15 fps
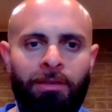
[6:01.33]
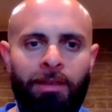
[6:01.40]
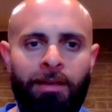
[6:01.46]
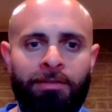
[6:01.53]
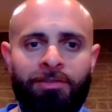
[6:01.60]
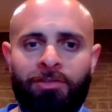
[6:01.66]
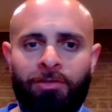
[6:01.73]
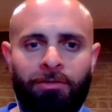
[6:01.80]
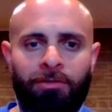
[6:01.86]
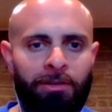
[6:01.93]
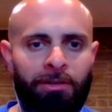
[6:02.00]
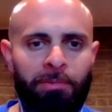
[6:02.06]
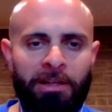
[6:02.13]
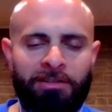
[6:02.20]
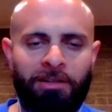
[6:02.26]
That's certainly
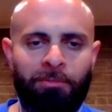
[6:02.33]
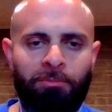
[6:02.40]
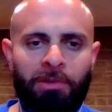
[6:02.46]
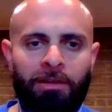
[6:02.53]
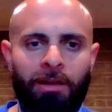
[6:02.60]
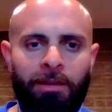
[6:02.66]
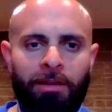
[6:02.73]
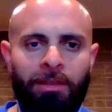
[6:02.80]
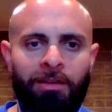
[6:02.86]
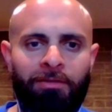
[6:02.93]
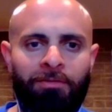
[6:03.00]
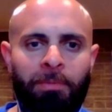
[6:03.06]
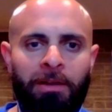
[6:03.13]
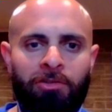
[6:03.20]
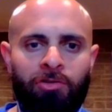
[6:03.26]
been something that
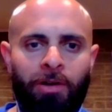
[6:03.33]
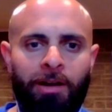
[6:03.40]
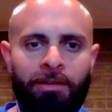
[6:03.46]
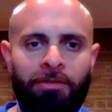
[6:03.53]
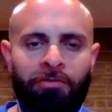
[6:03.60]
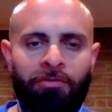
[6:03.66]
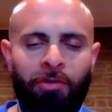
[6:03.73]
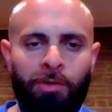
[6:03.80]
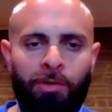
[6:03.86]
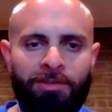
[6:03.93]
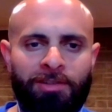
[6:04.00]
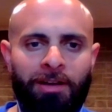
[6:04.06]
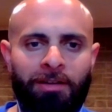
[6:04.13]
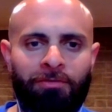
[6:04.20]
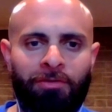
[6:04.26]
they've been trying to
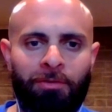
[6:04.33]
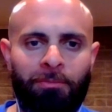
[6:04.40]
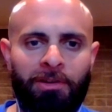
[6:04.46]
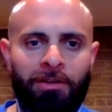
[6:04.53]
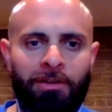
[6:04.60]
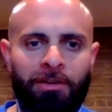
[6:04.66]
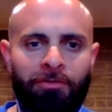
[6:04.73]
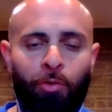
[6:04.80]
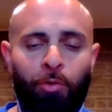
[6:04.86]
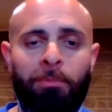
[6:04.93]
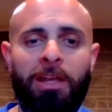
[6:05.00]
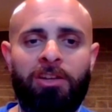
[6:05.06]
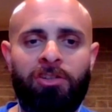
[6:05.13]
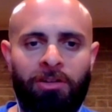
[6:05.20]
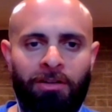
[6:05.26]
focus on from the
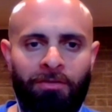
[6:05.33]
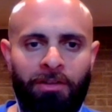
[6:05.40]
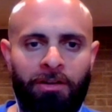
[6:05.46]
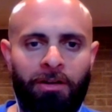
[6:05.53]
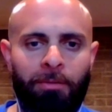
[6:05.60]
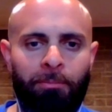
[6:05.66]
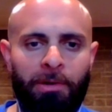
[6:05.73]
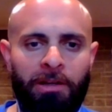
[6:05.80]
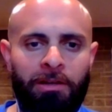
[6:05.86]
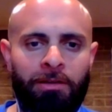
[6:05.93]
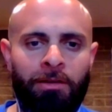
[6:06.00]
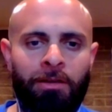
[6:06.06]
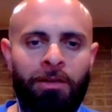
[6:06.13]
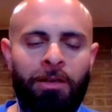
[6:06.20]
formation of the company.